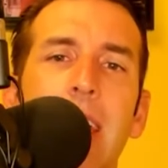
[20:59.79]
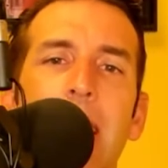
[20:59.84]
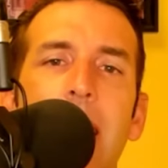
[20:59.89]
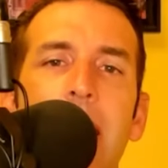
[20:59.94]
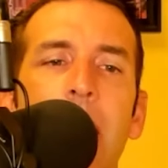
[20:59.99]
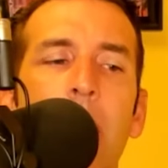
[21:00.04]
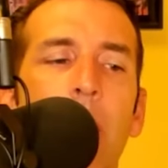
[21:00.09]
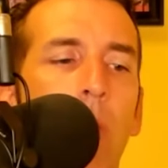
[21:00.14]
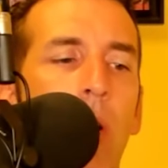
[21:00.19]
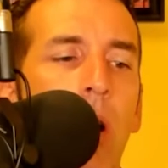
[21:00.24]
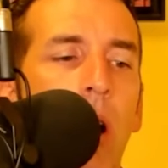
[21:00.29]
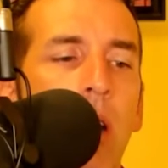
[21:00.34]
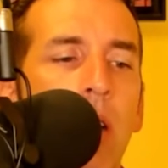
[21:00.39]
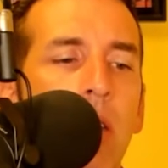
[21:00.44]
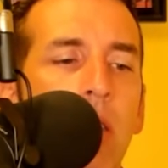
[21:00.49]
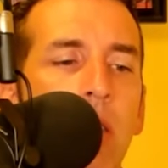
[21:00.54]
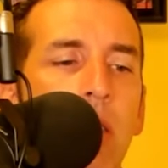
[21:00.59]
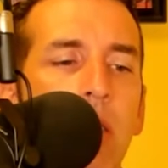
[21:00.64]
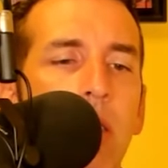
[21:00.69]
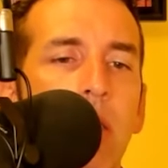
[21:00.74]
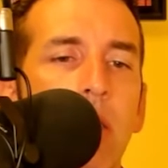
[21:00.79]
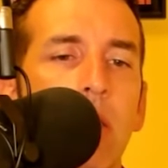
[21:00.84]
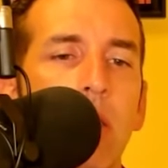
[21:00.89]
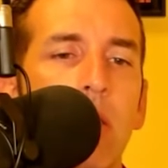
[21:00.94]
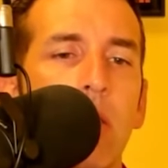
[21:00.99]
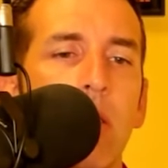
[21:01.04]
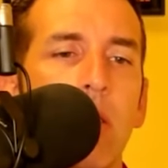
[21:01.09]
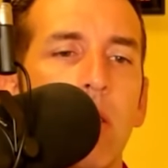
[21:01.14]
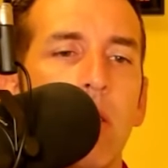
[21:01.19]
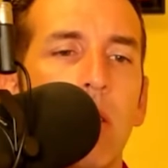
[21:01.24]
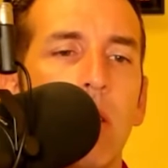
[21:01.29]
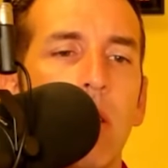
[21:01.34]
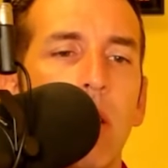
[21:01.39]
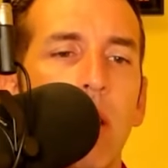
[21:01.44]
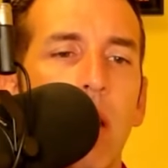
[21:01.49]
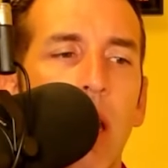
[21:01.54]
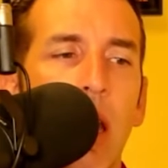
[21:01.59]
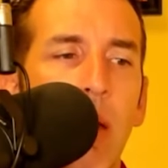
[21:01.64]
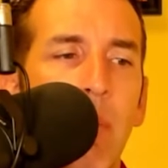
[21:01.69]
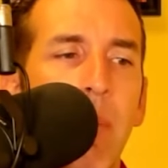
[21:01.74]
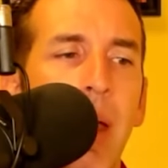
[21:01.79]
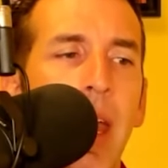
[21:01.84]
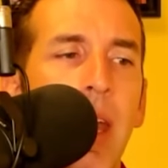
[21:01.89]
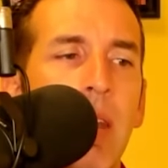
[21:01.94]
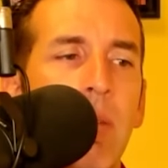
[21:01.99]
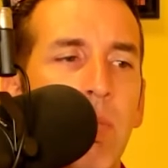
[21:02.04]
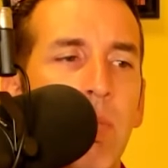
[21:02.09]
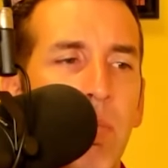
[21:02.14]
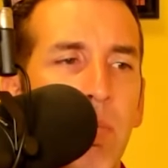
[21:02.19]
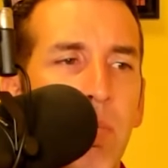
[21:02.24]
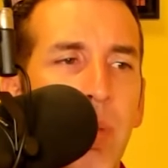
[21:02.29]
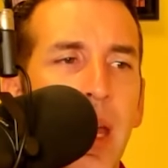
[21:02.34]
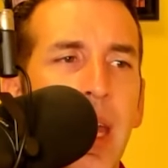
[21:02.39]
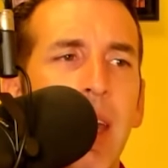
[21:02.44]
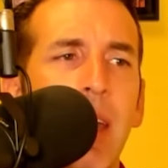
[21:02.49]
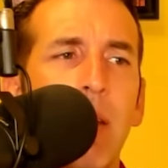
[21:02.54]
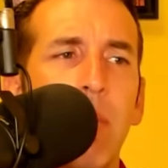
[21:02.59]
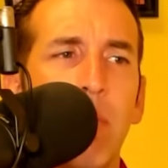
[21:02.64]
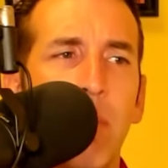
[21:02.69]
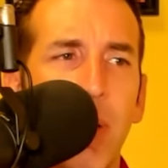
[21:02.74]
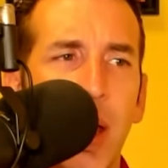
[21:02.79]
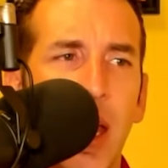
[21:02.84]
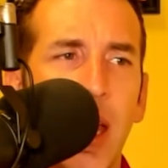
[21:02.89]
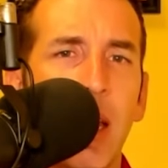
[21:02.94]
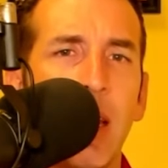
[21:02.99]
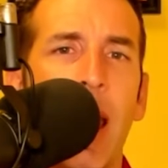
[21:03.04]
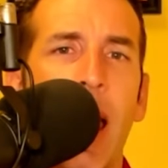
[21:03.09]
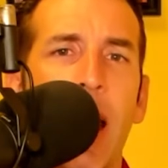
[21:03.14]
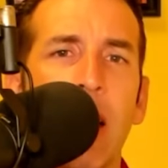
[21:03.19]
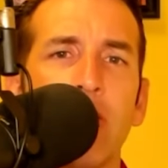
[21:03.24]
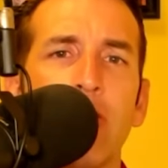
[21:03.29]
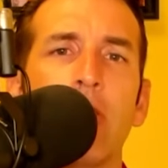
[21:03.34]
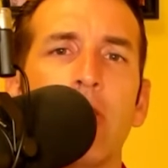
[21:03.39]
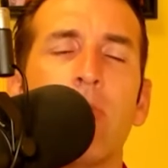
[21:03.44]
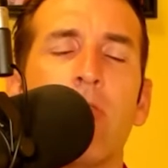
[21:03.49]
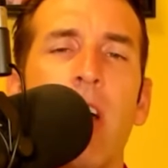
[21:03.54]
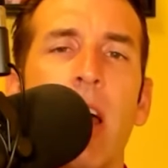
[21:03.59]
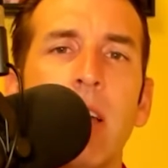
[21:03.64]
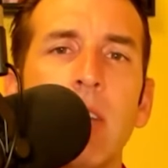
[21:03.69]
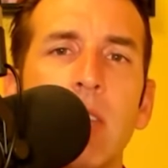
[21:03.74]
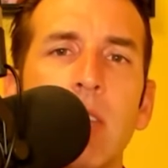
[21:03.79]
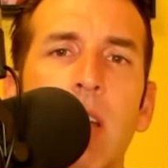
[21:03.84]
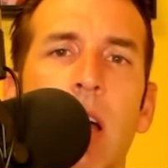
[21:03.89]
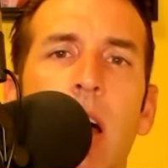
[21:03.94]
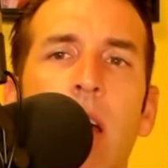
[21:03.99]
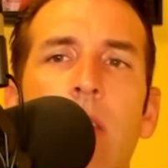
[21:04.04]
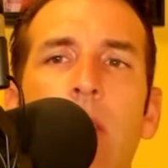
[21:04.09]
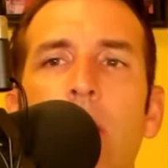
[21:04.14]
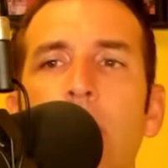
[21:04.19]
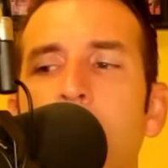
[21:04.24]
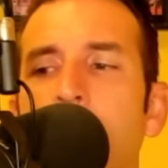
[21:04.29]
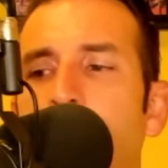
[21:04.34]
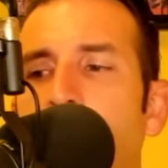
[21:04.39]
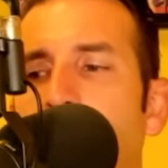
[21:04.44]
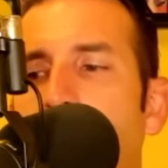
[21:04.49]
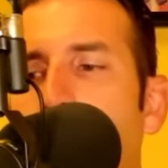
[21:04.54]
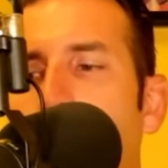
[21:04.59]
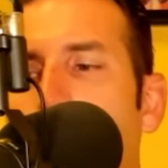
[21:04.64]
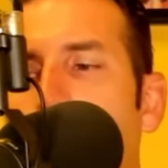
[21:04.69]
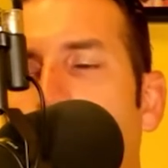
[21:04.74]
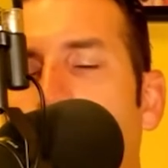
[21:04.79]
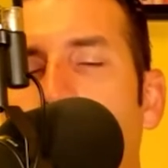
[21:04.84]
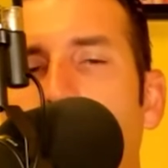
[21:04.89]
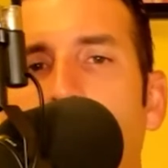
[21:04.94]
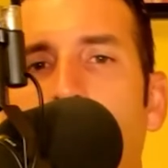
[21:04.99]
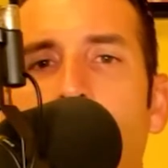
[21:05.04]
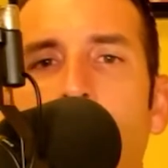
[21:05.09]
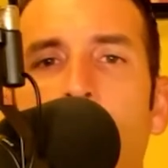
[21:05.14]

it made big national press. Those of you who are a little